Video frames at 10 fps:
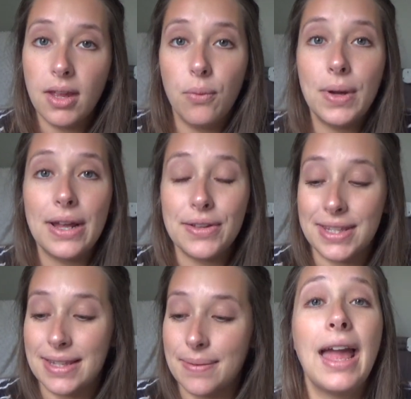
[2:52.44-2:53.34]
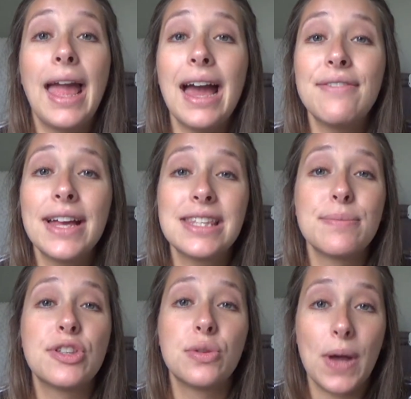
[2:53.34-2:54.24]
What else? I have had
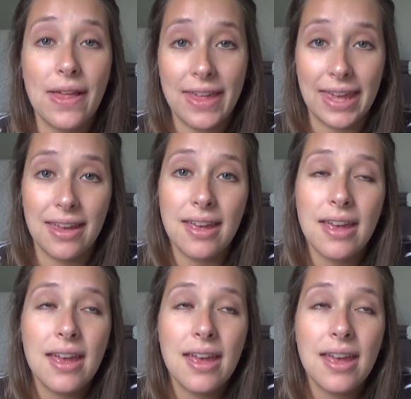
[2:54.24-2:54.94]
some swelling.